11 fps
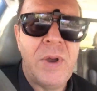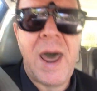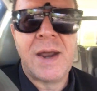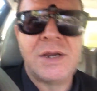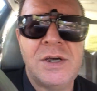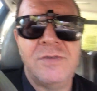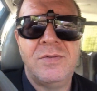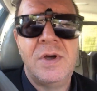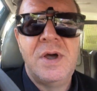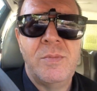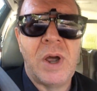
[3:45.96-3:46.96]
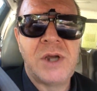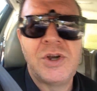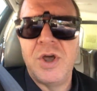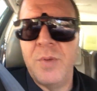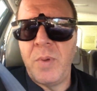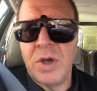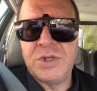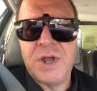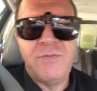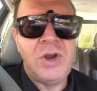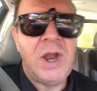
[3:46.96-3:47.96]
it active. Make sure you post
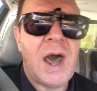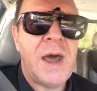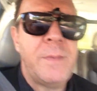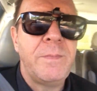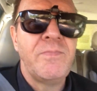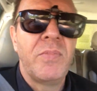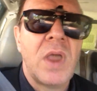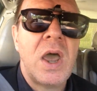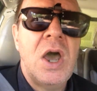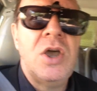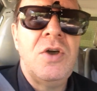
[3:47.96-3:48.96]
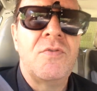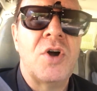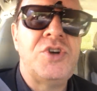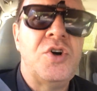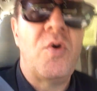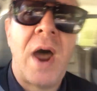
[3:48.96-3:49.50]
every day. You've got your